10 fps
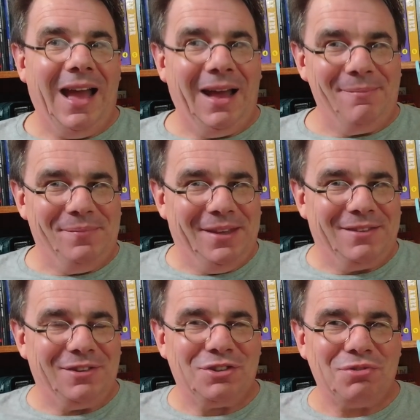Um,
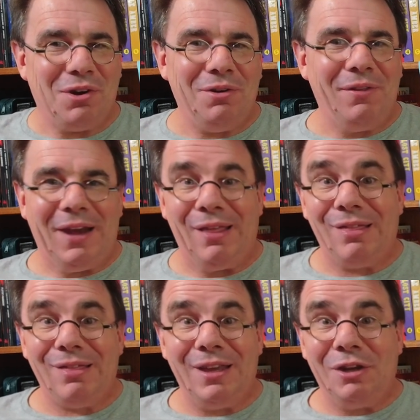it's a struggle that I
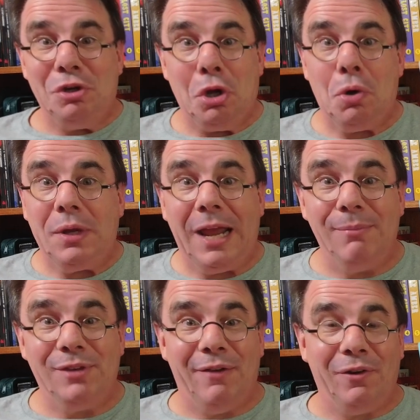think no
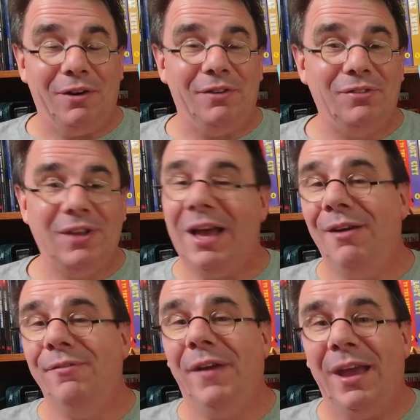game's ever going to
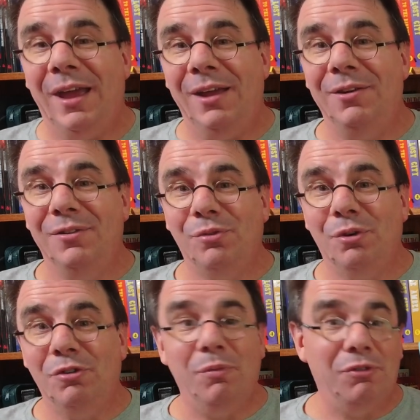solve, and
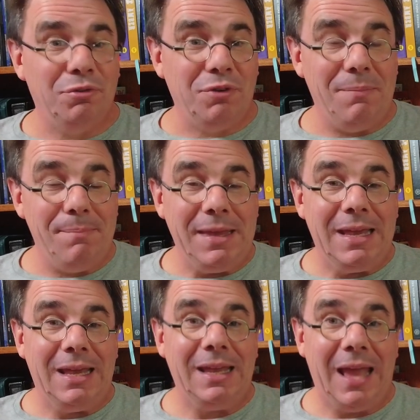Swords and Wizardry
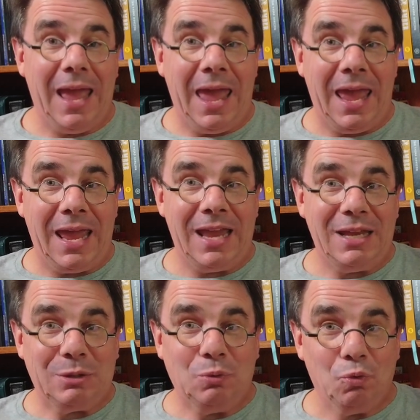being
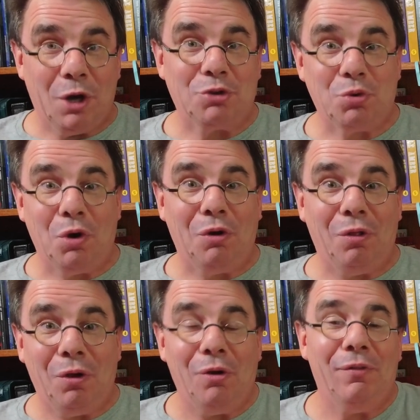a retro
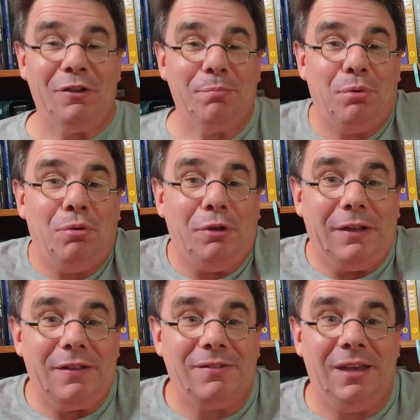clone that's
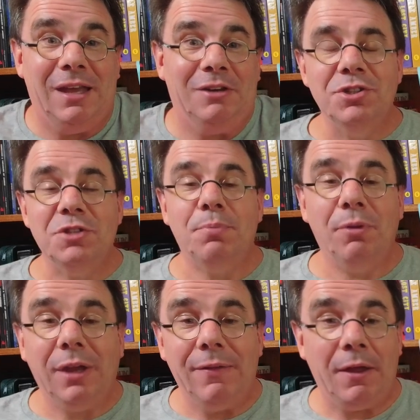pulling this in, it's just
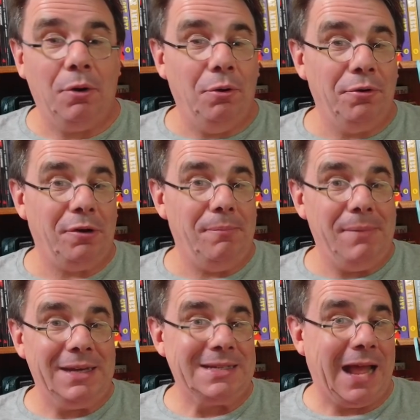pulling in that older
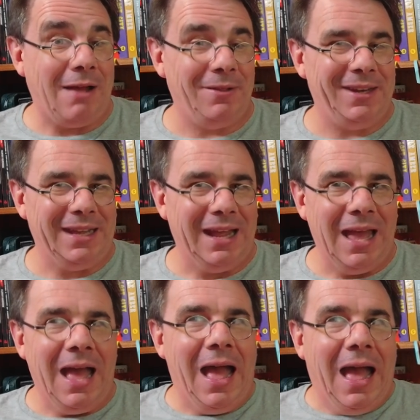mentality
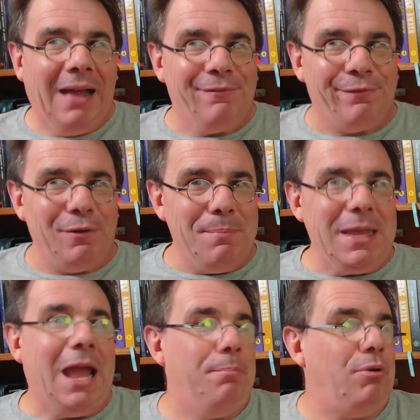for
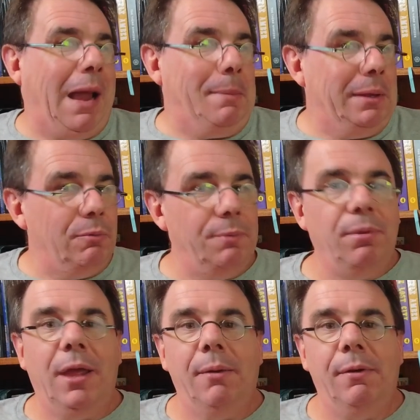me, I probably would
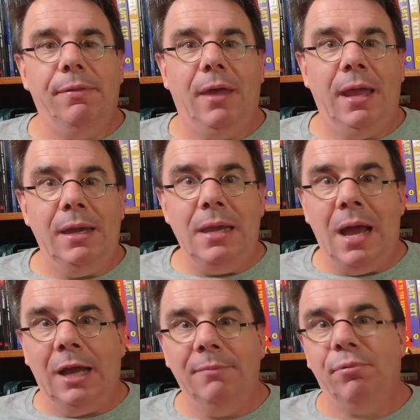play with a
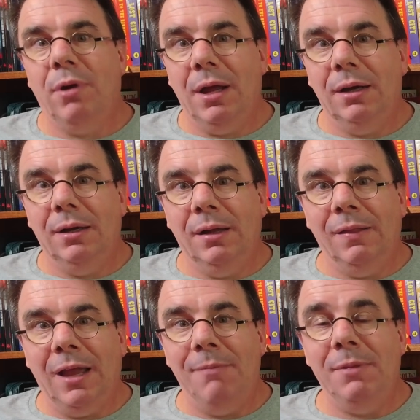nine pronged
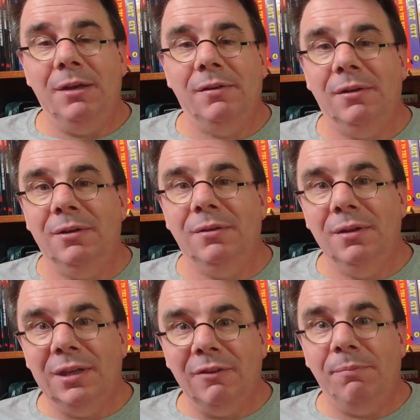alignment
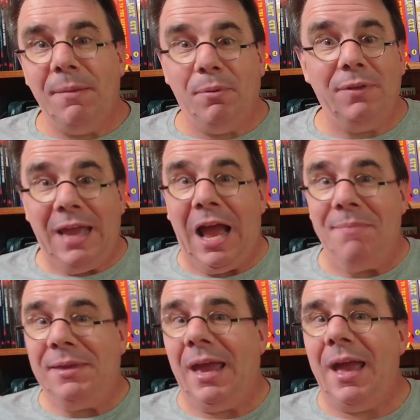to give people, yeah,
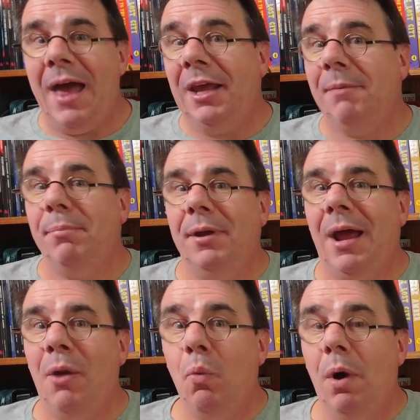I'm chaotic, but
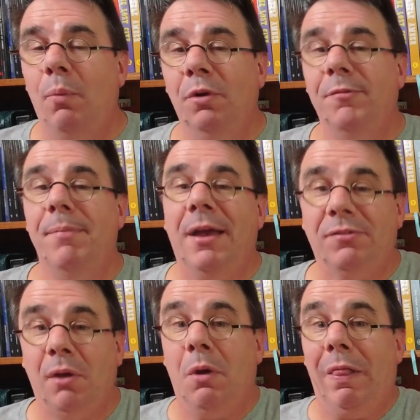I want what's
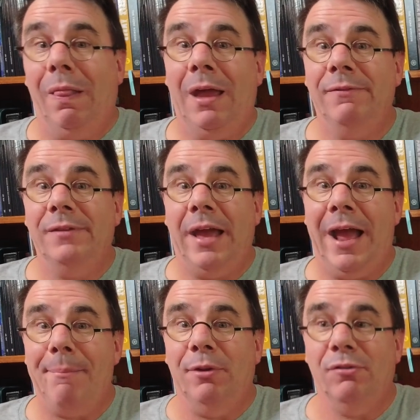best. I want life to
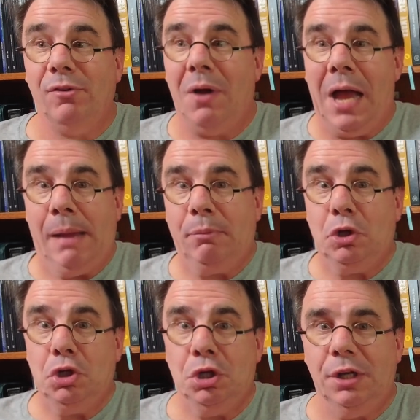happen, so
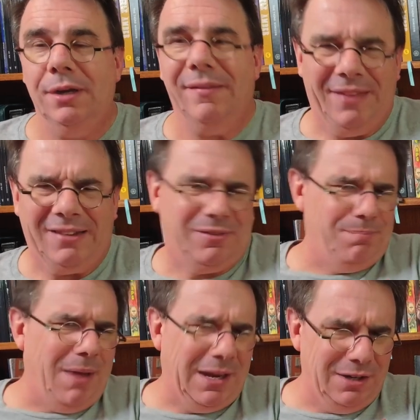I'm good. That's
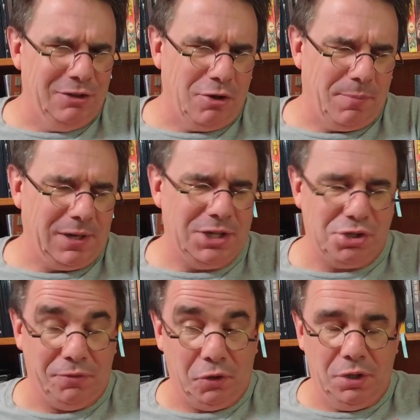my
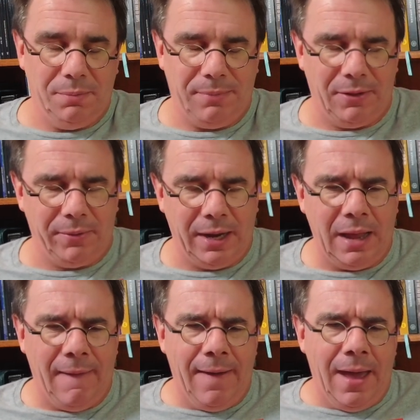interpretation of good, by the way.
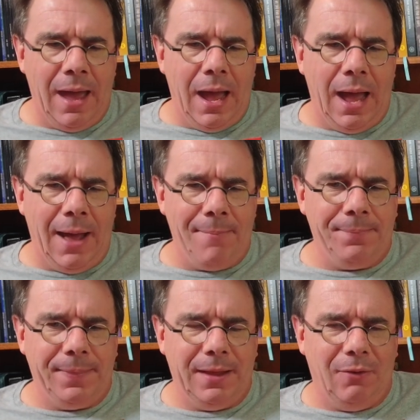
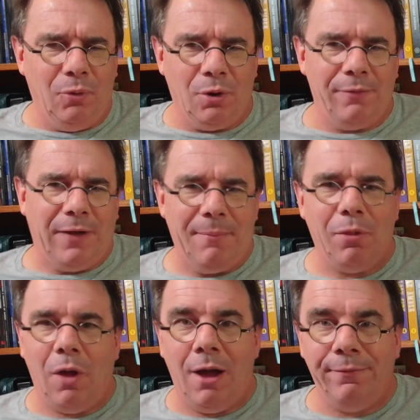Um, or if
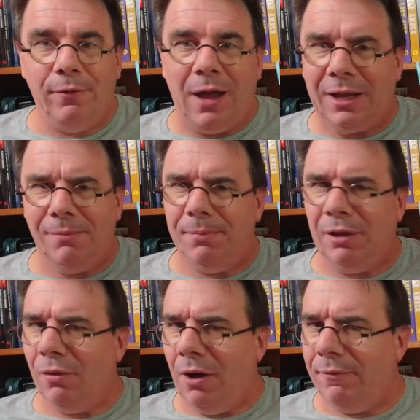I'm lawful, I can
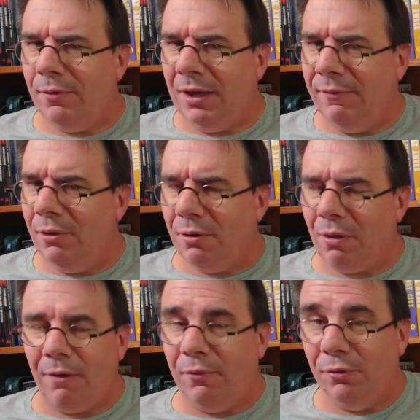be lawful evil or
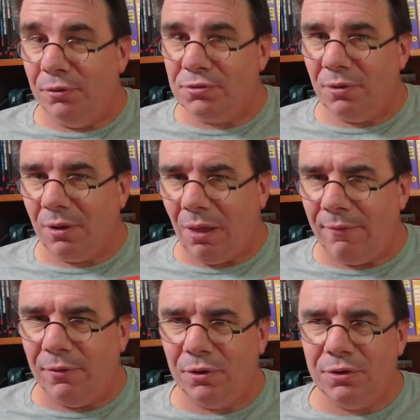lawful neutral or
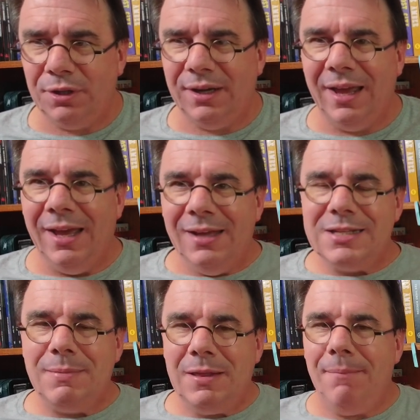lawful good.
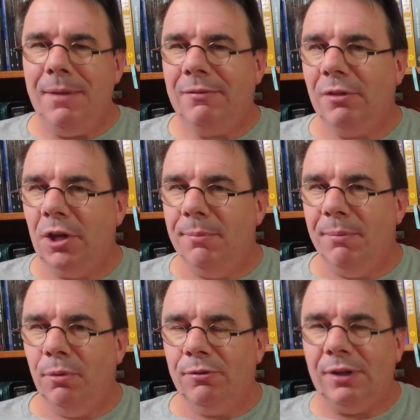To me, that makes a little
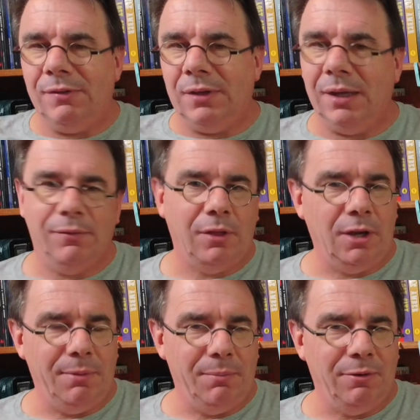bit more sense and gives a
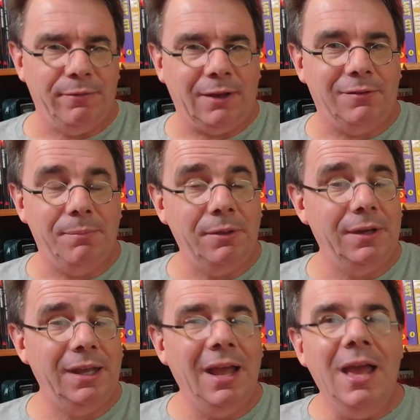little bit more
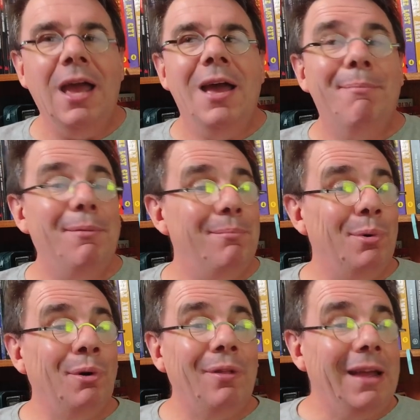flexibility. But
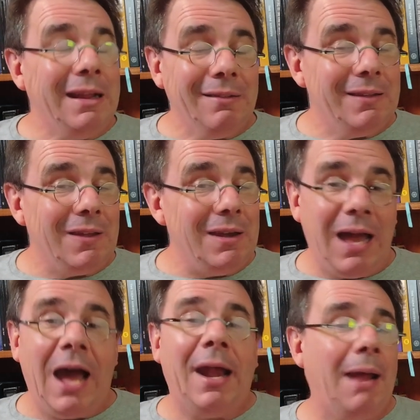more likely than
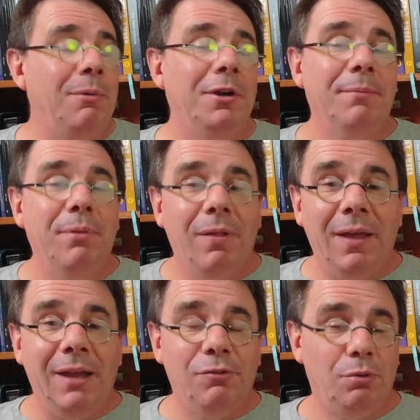not, I'm going to
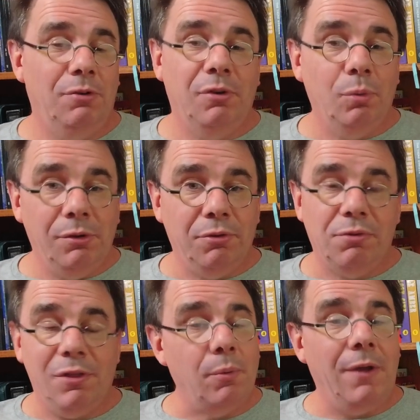play Swords and
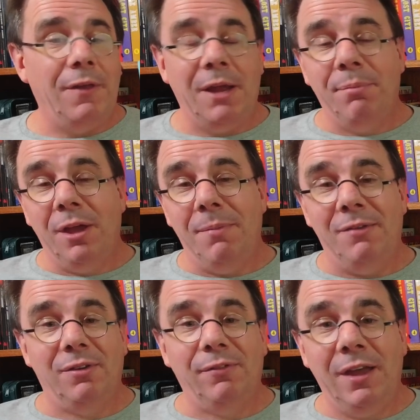Wizardry the way that I play
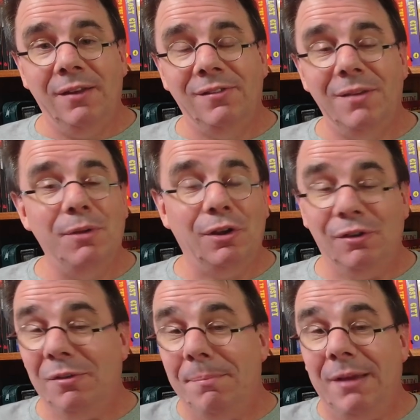Basic Fantasy
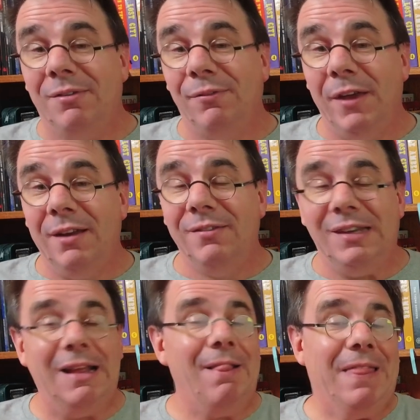because in Basic
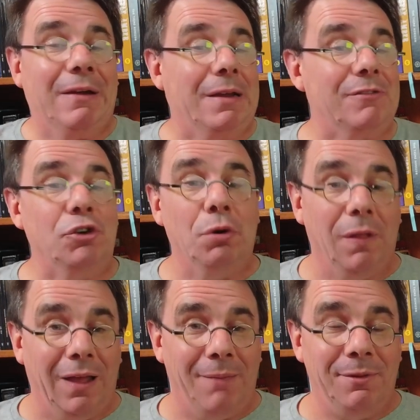Fantasy, there is no
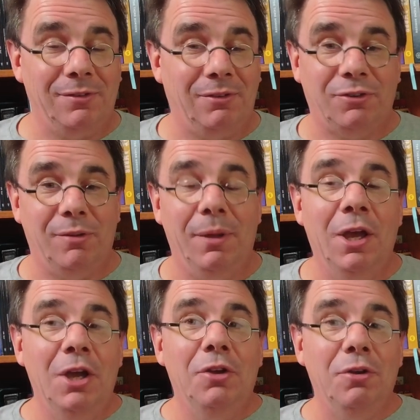alignment system.
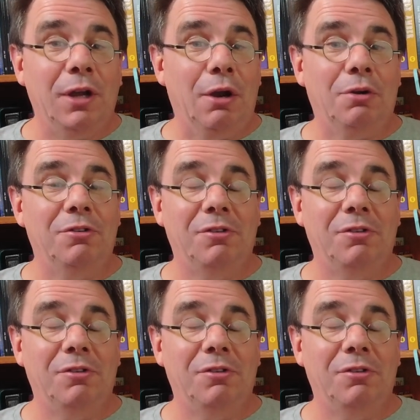Your character's